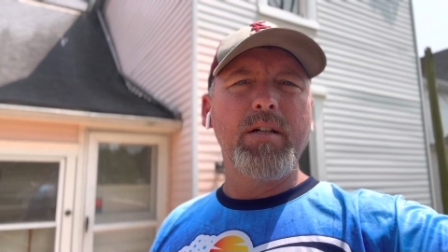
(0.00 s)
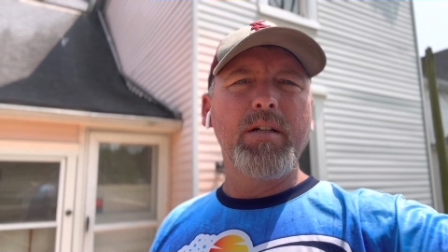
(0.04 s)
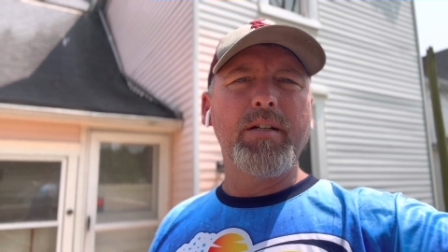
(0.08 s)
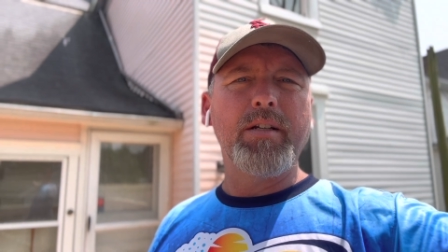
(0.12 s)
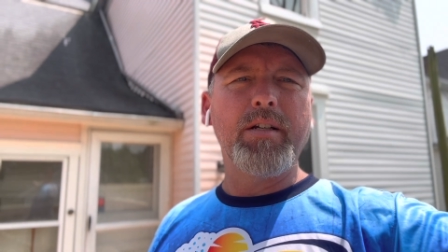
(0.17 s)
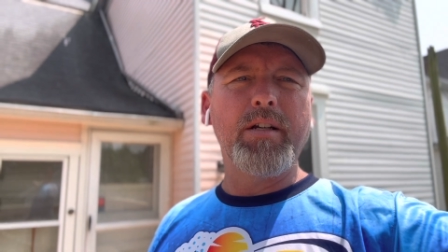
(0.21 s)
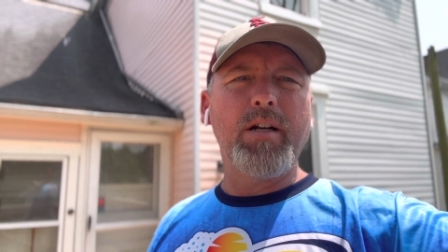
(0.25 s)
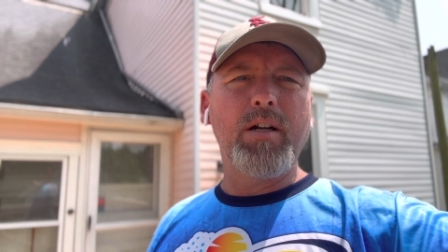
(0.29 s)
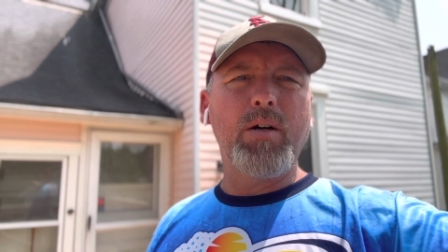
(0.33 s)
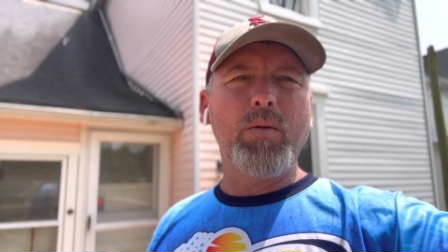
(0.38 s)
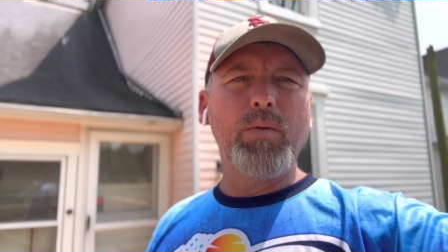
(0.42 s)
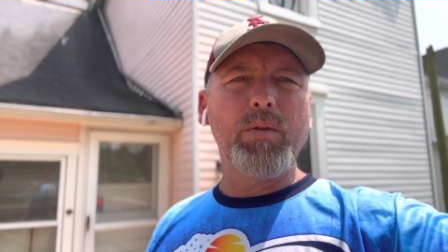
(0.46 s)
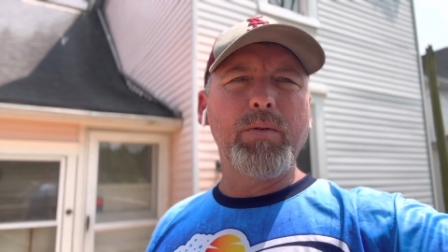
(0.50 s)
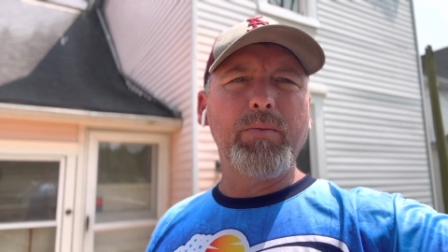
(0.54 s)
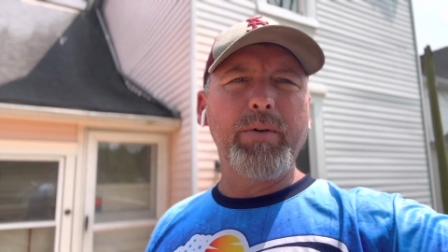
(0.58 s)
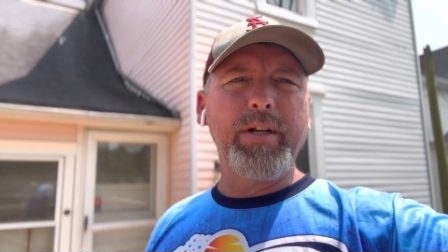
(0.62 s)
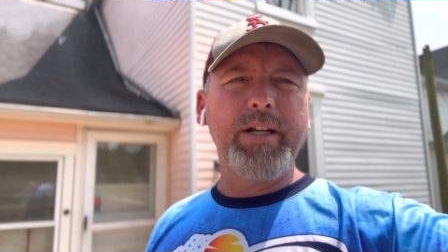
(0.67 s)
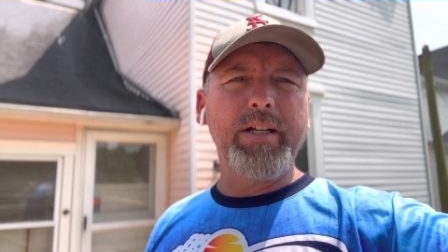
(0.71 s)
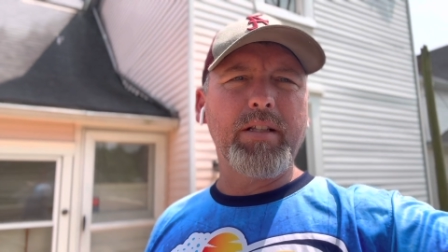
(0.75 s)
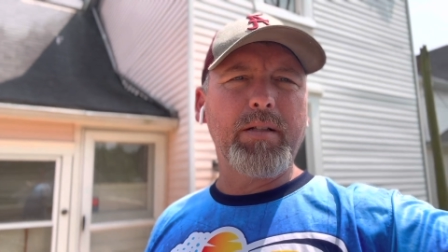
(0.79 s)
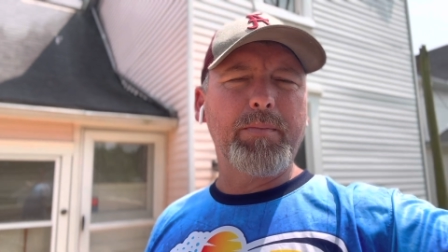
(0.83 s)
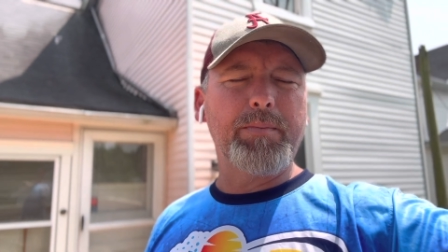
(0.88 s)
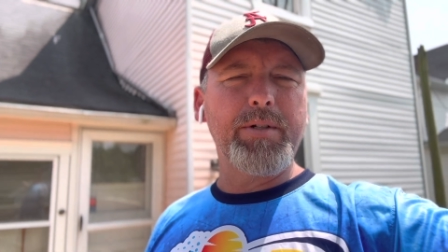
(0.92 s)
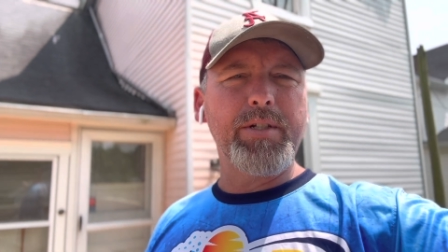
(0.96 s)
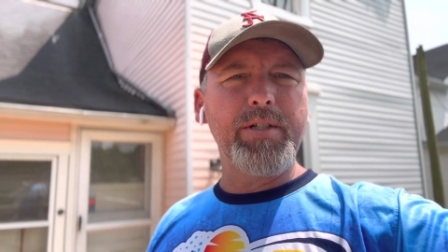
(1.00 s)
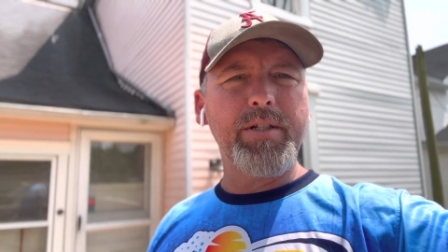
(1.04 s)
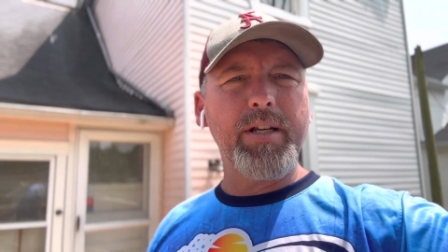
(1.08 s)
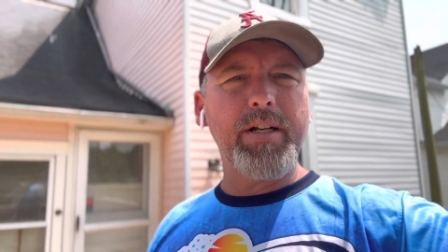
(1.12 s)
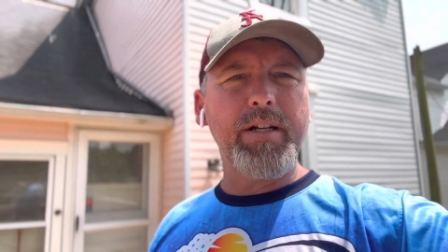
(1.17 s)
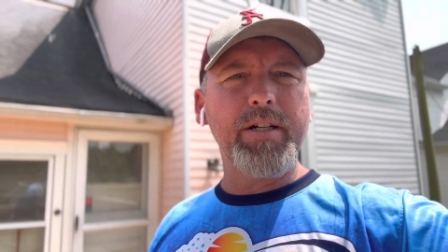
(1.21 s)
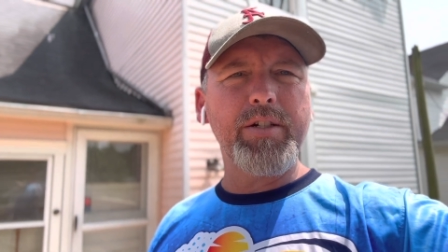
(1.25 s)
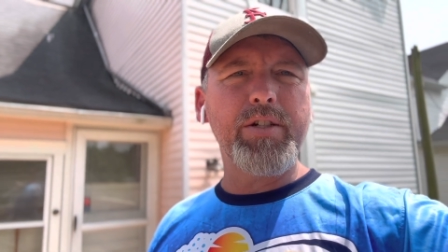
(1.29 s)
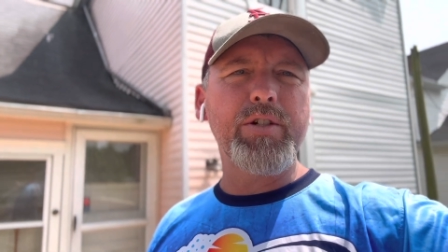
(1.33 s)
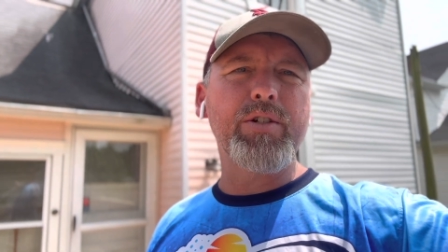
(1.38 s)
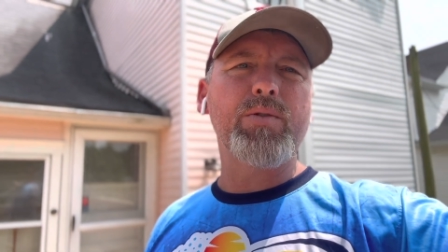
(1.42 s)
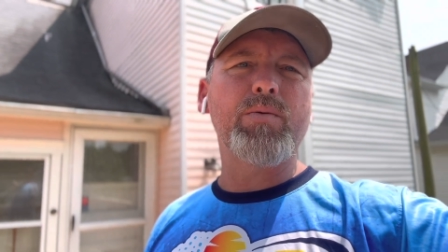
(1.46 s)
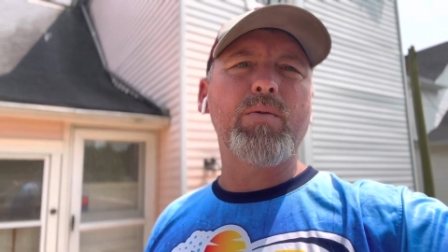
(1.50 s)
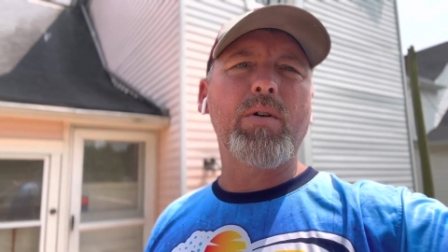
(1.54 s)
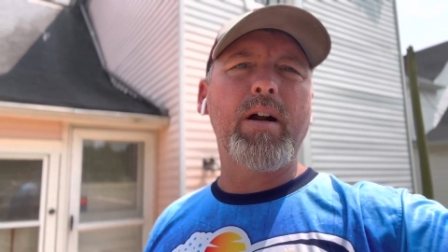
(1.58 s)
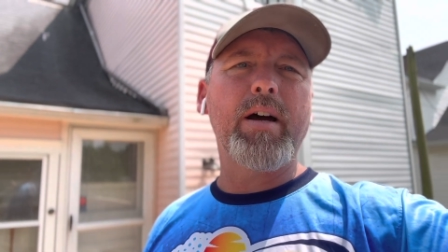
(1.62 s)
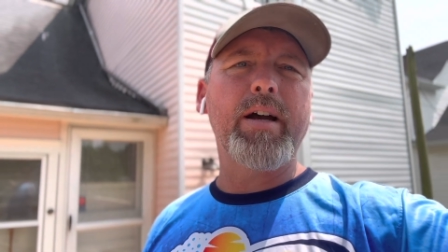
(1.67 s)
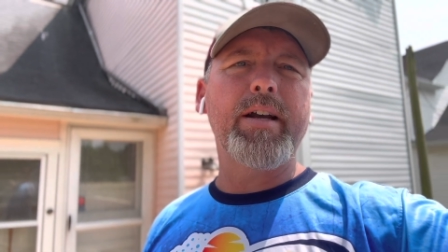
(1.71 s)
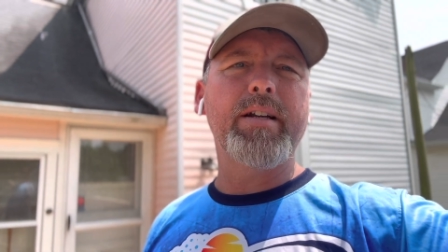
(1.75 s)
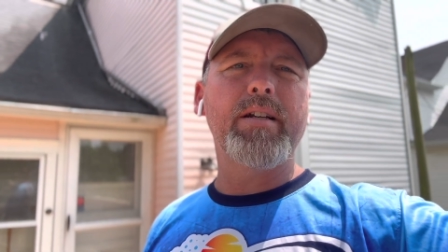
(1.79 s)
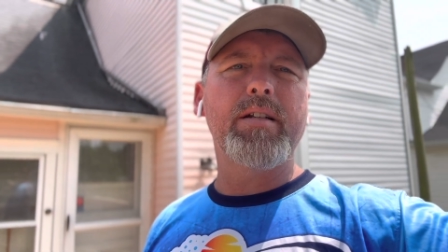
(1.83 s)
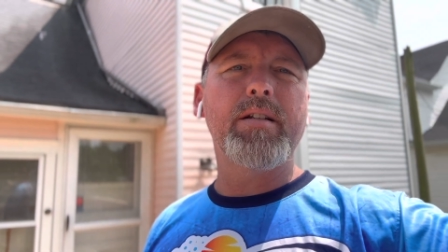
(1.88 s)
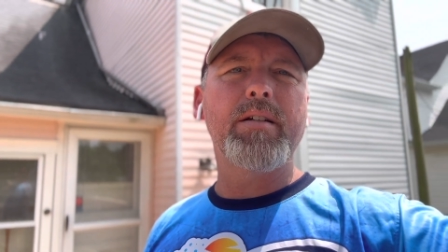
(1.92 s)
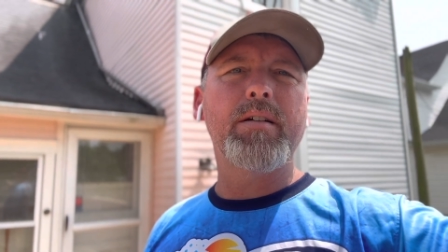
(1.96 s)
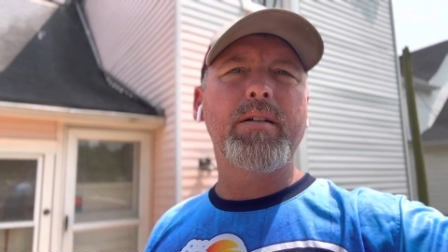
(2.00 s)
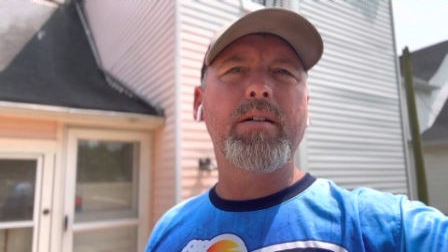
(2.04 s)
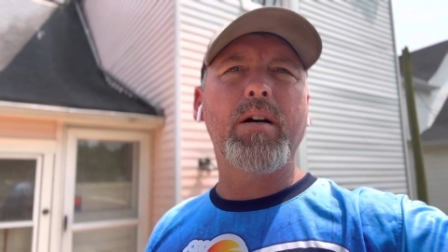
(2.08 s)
you know, when we get the percentages right